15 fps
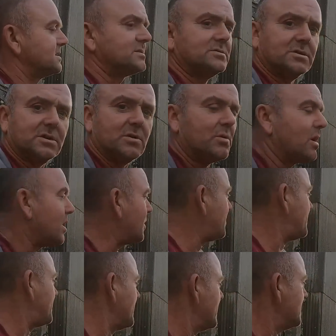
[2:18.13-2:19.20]
I used to do a lot of
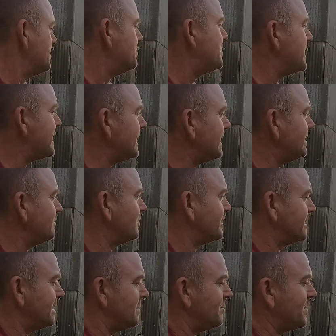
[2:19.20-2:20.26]
baling
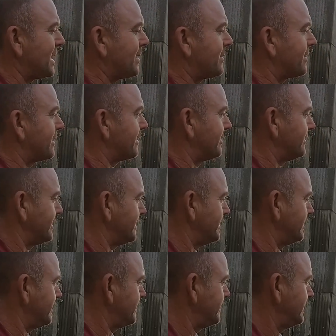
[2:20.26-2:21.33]
with it, powering,
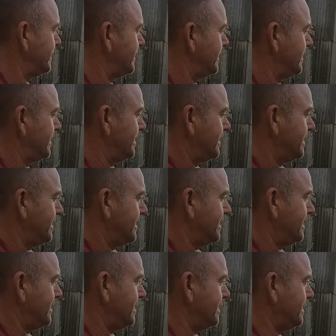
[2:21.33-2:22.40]

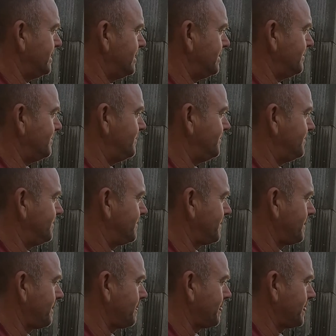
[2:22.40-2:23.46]
well,
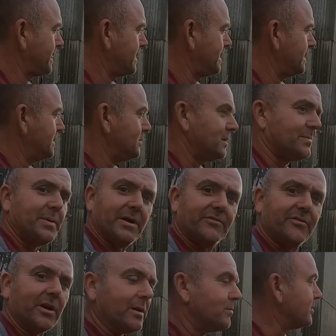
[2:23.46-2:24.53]
a bit of
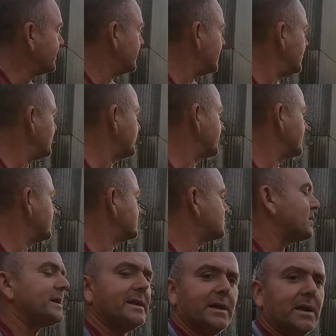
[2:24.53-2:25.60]
drilling with it, with
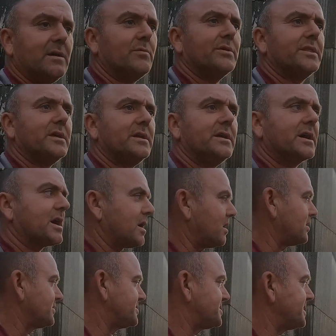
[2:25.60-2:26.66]
an
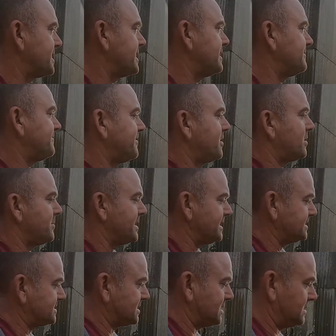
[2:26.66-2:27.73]
Accord Deere 4
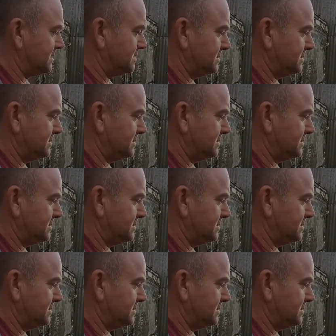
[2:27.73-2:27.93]
metre.